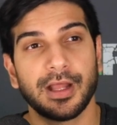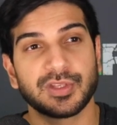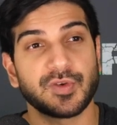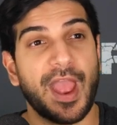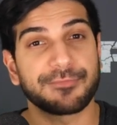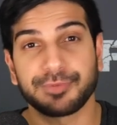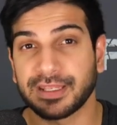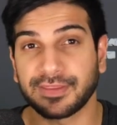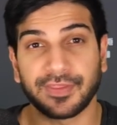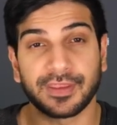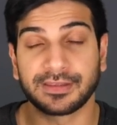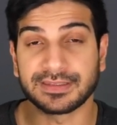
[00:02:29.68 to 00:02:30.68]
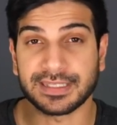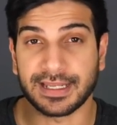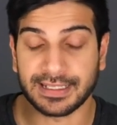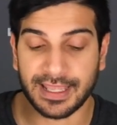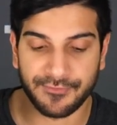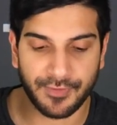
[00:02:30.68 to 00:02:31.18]
draft pick that they
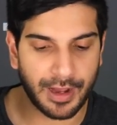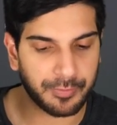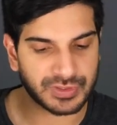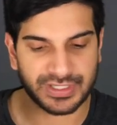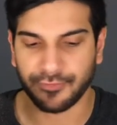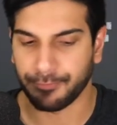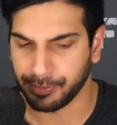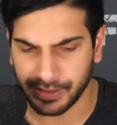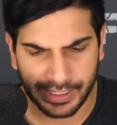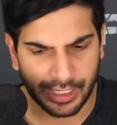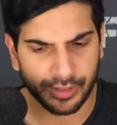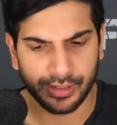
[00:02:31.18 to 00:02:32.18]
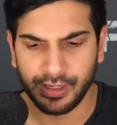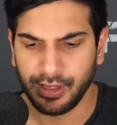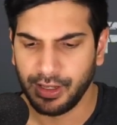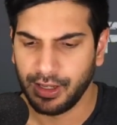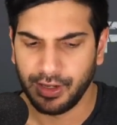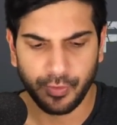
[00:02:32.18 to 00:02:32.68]
decide to give up, whichever player,
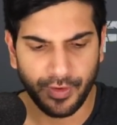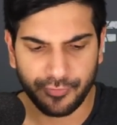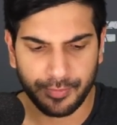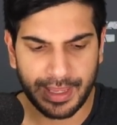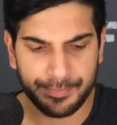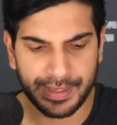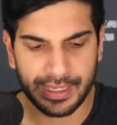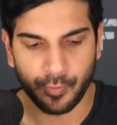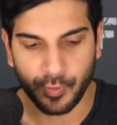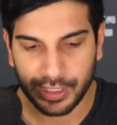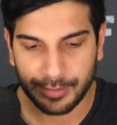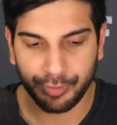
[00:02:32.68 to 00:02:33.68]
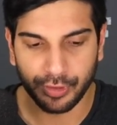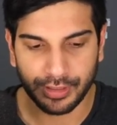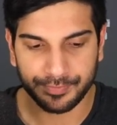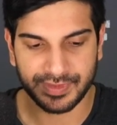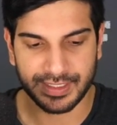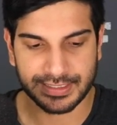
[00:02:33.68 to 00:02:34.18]
whoever it may be, we're going to pull
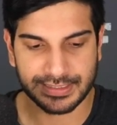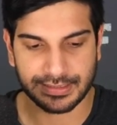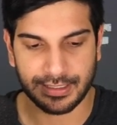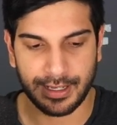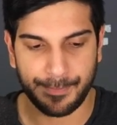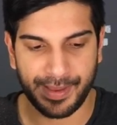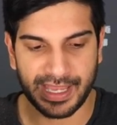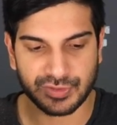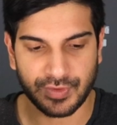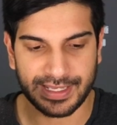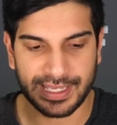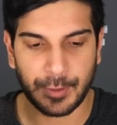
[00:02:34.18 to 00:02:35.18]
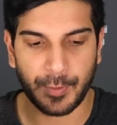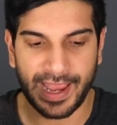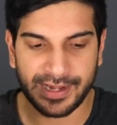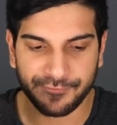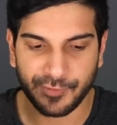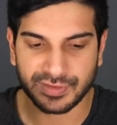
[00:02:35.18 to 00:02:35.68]
up this page right here,
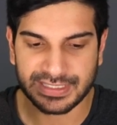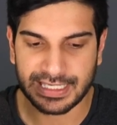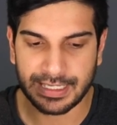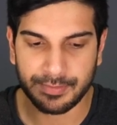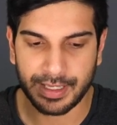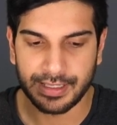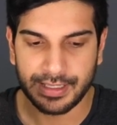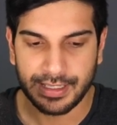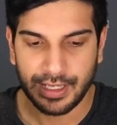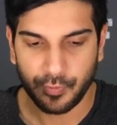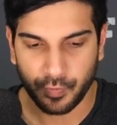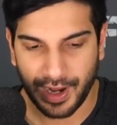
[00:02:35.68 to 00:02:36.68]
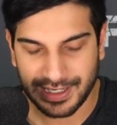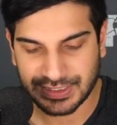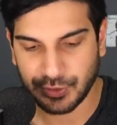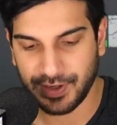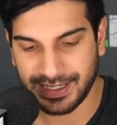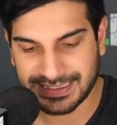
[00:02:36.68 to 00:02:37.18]
NFL Team
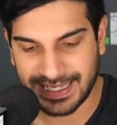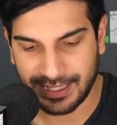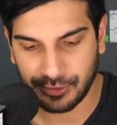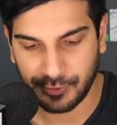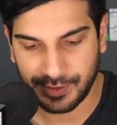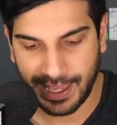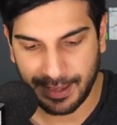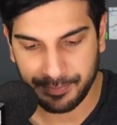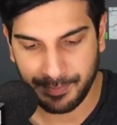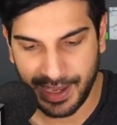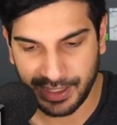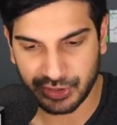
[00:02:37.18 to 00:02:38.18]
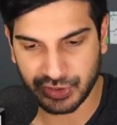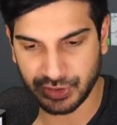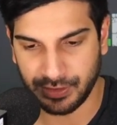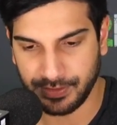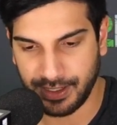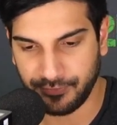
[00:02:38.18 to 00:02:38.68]
Roster and Salary Cap
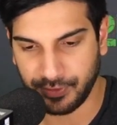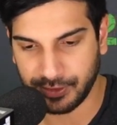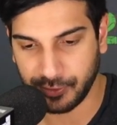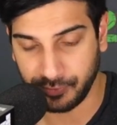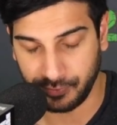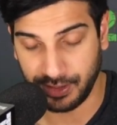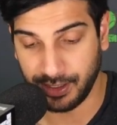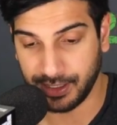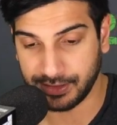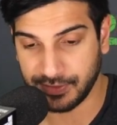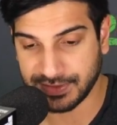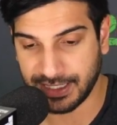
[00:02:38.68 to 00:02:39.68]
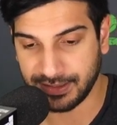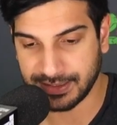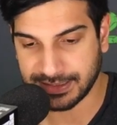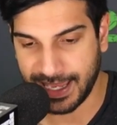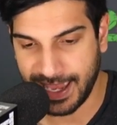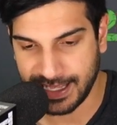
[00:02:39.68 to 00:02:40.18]
Manager. If we close out of
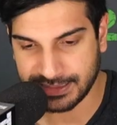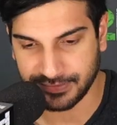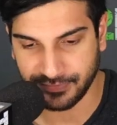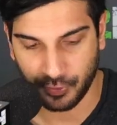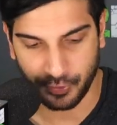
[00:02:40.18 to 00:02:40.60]
these ads, of